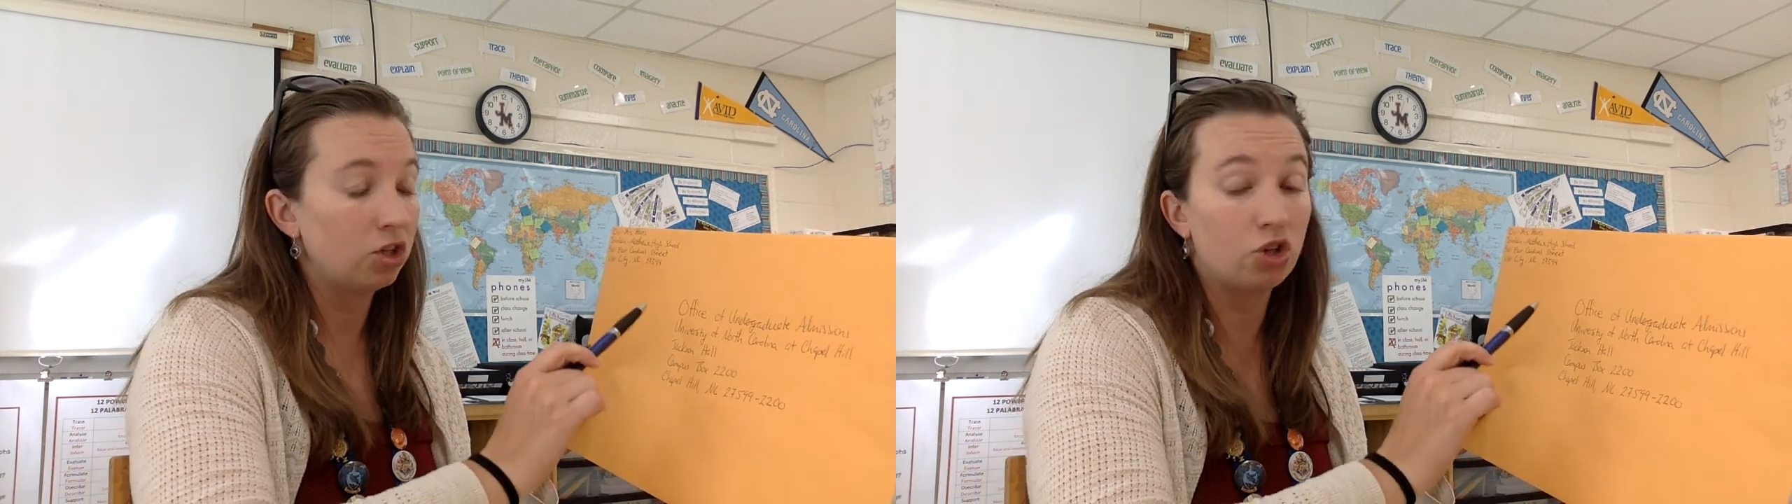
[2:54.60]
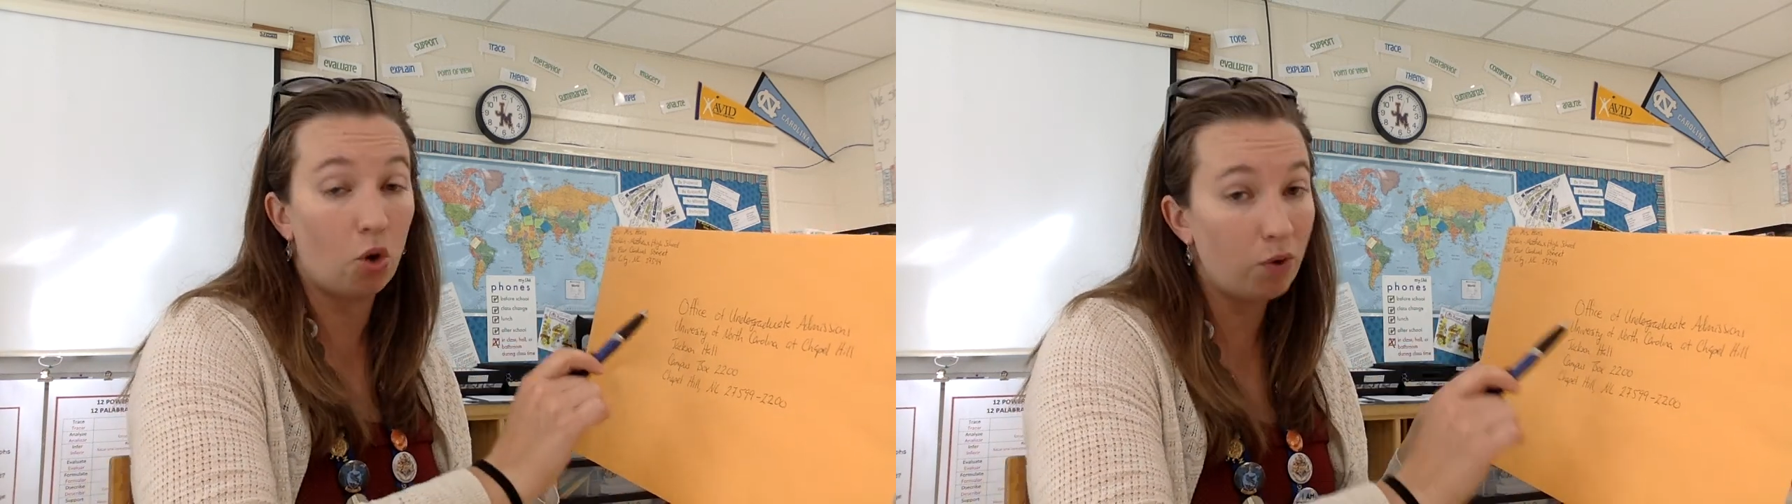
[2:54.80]

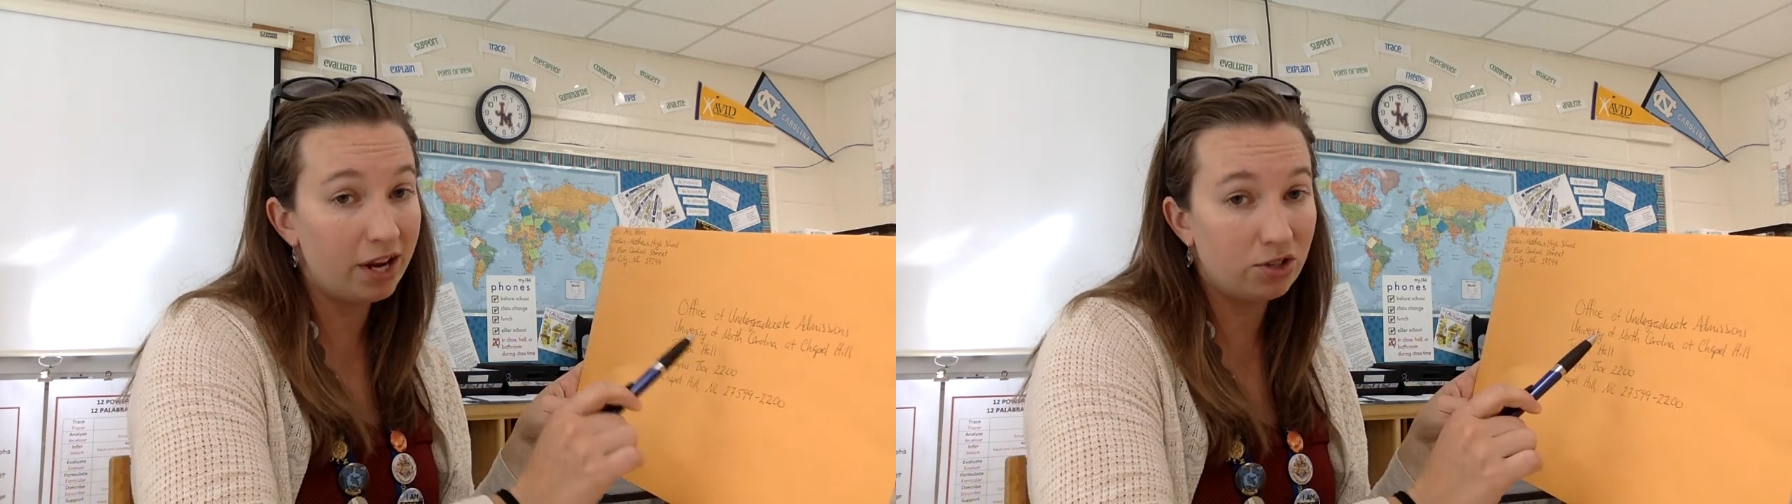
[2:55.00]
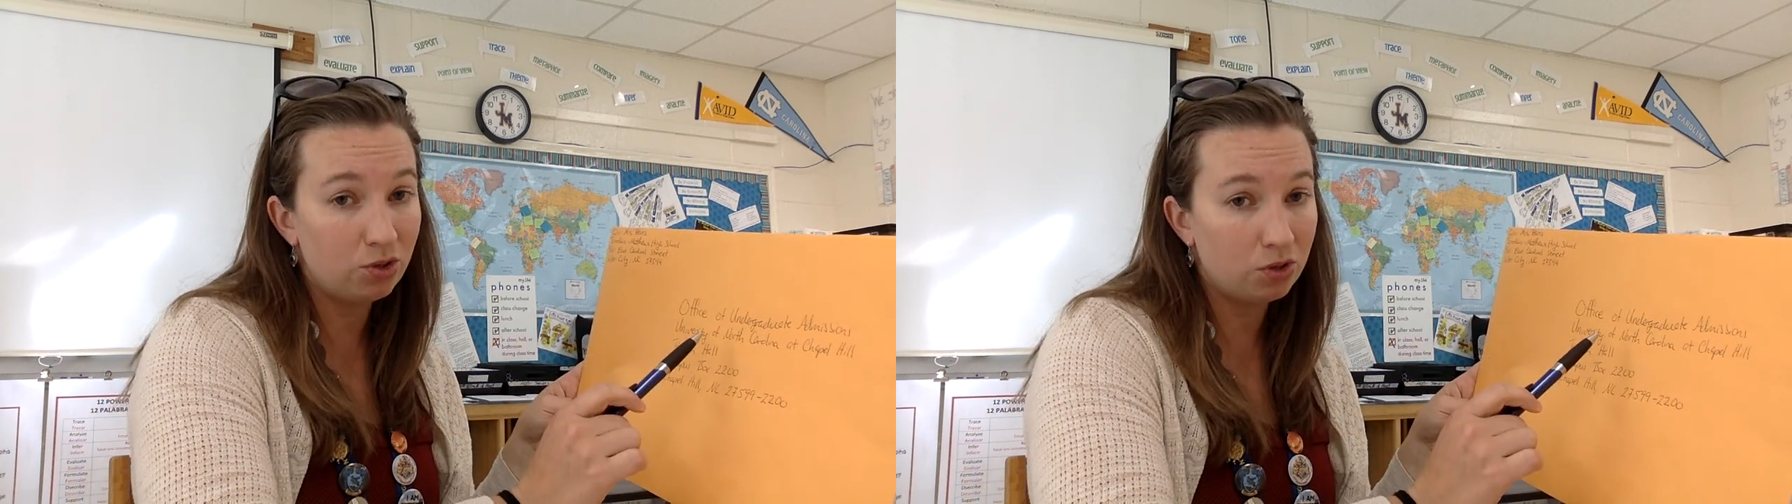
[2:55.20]
Don't
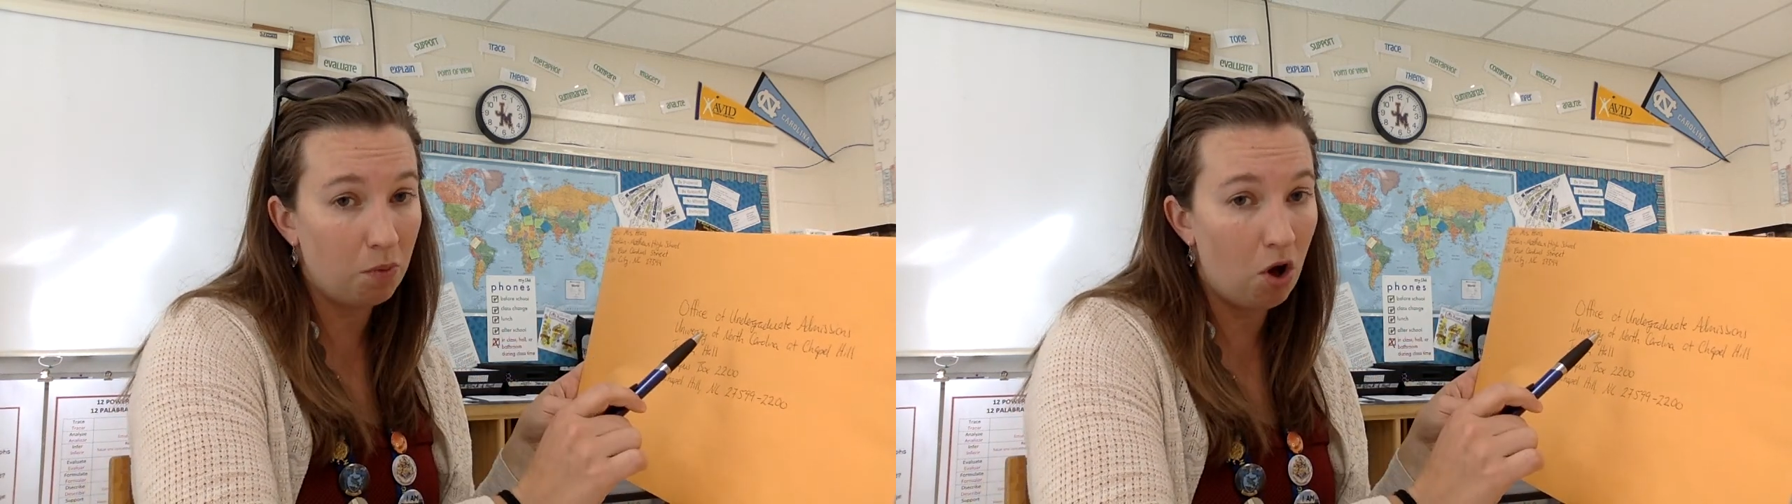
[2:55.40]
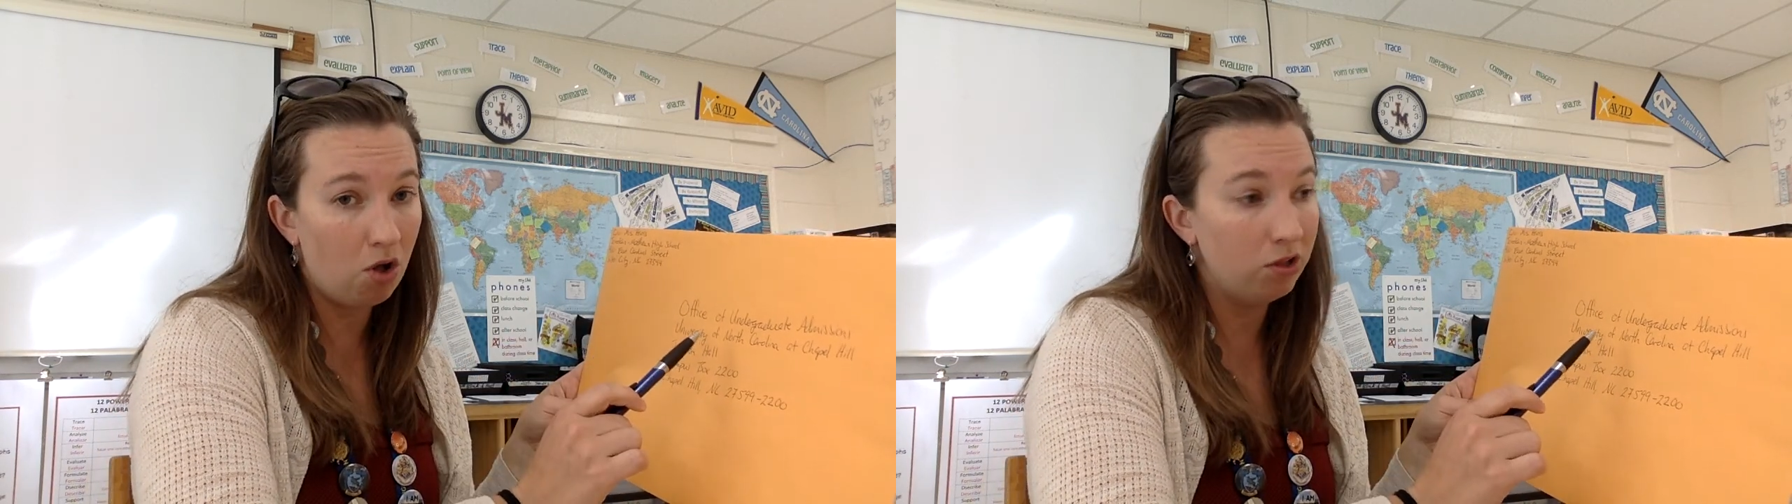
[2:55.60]
write too
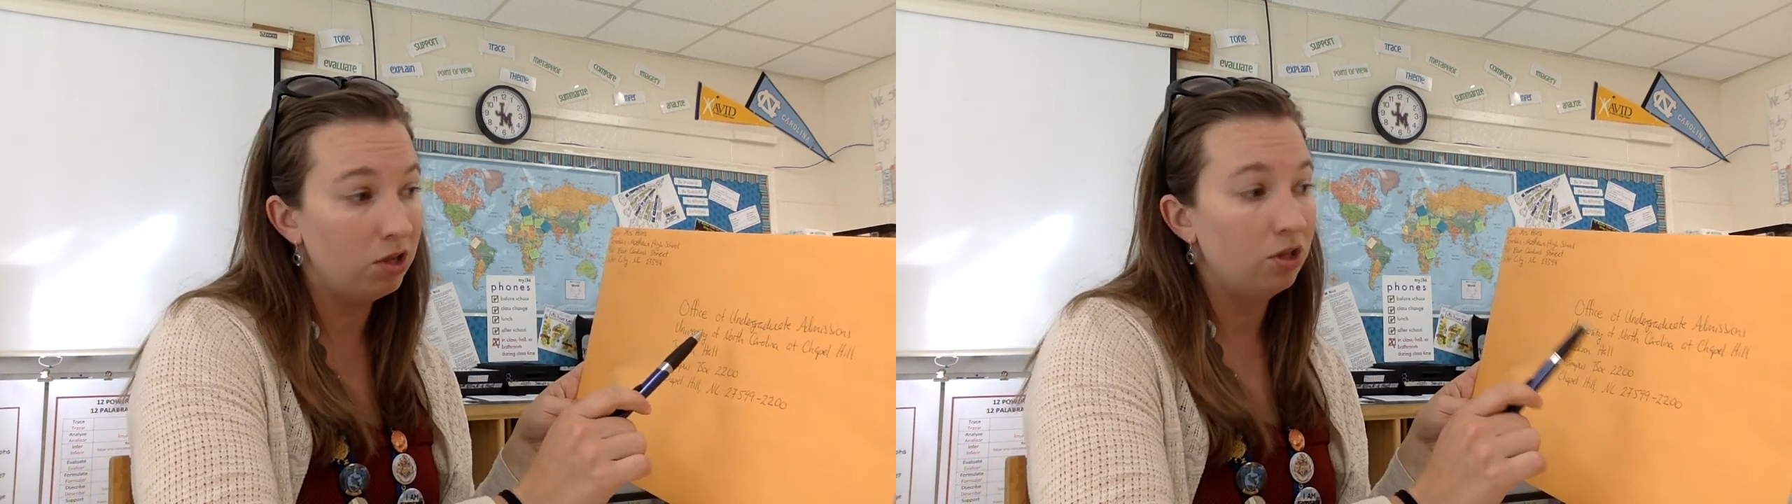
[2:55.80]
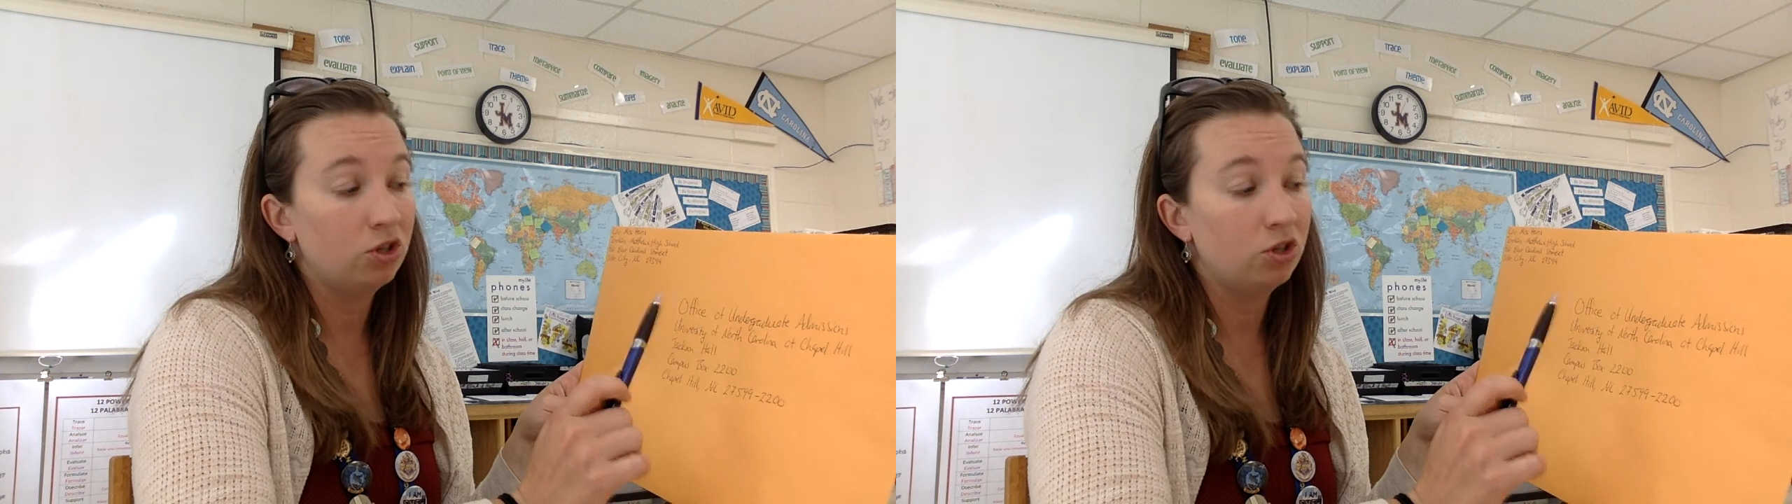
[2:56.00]
small.